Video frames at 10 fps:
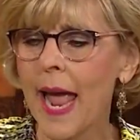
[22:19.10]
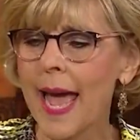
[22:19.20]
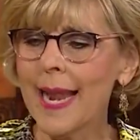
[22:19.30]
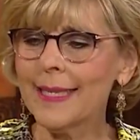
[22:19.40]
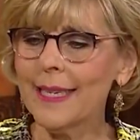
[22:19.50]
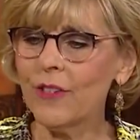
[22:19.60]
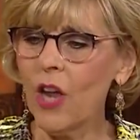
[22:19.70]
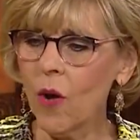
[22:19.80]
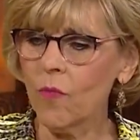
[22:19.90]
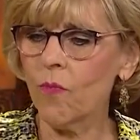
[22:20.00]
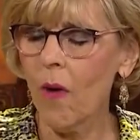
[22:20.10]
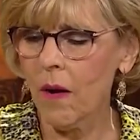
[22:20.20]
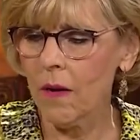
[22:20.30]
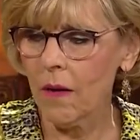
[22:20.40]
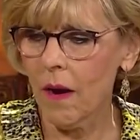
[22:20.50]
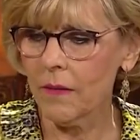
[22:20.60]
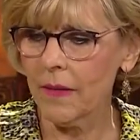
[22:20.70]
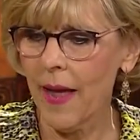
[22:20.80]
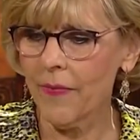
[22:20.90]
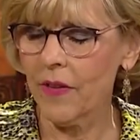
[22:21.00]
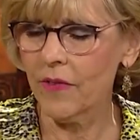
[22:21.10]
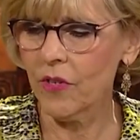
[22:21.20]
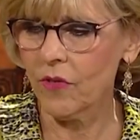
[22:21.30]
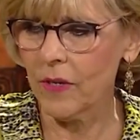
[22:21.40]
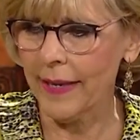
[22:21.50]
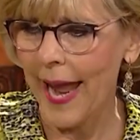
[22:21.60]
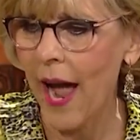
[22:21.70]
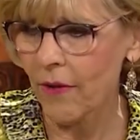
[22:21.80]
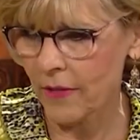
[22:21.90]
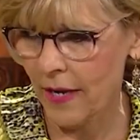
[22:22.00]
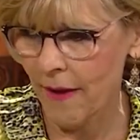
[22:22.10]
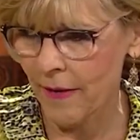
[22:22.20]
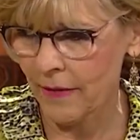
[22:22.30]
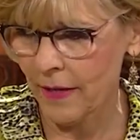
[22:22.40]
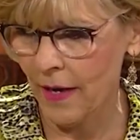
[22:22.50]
And I said, don't walk across that because there's a couch coming to